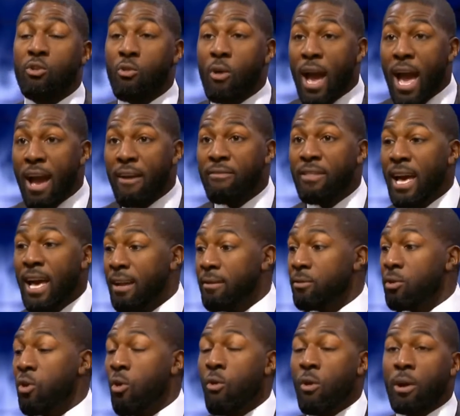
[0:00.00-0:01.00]
you have
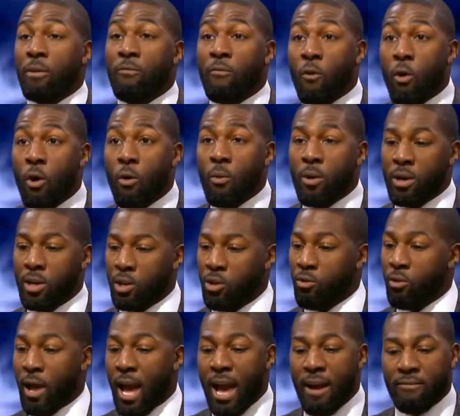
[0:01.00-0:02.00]
that going forward,
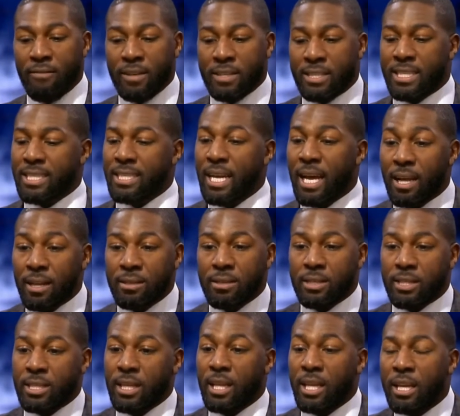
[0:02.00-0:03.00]
you have it
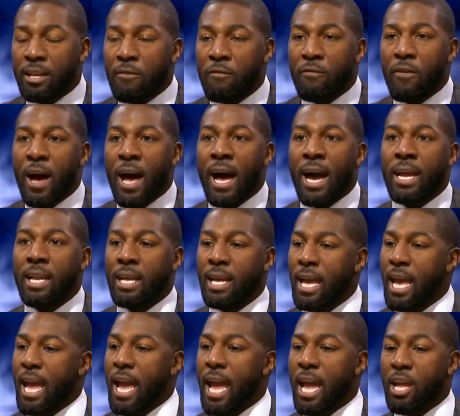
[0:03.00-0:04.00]
solidified,
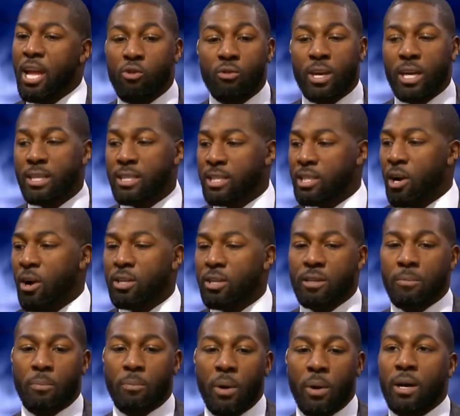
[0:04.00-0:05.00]
and you can start
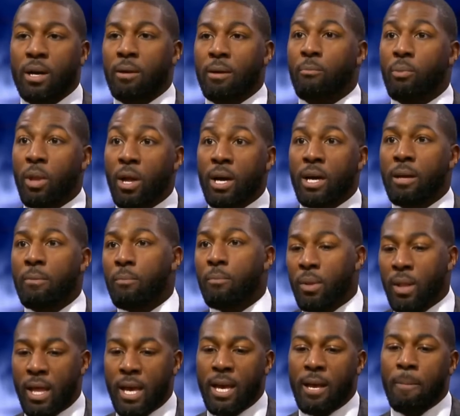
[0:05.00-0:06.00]
to plug and
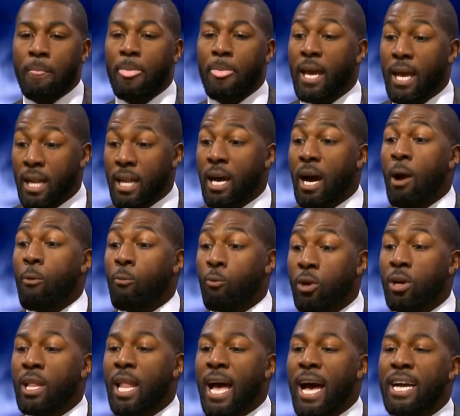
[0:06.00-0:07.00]
play and
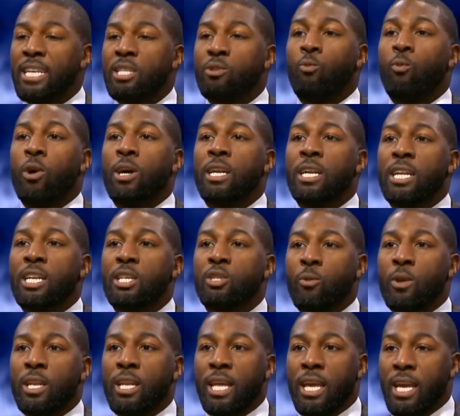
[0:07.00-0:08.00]
realize what it is
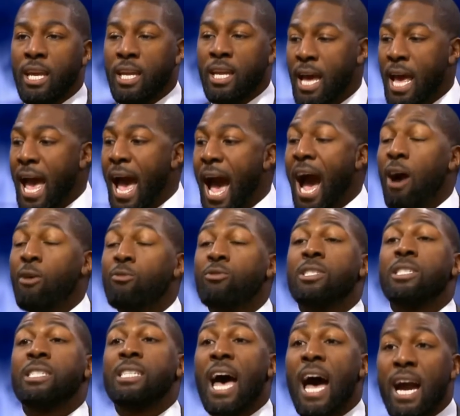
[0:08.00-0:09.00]
we need
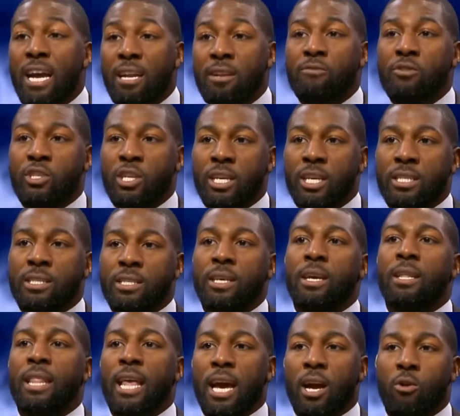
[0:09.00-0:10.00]
outside of just
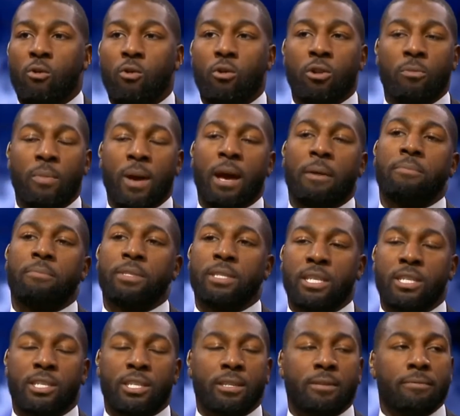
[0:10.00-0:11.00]
that quarterback
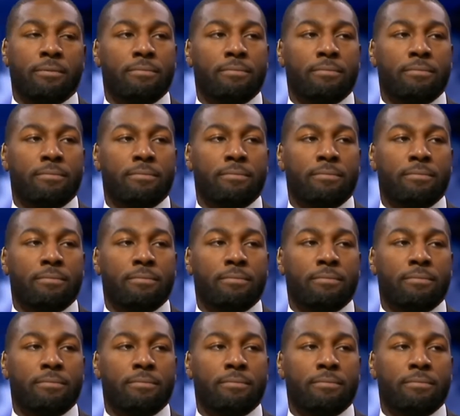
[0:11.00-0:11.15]
position.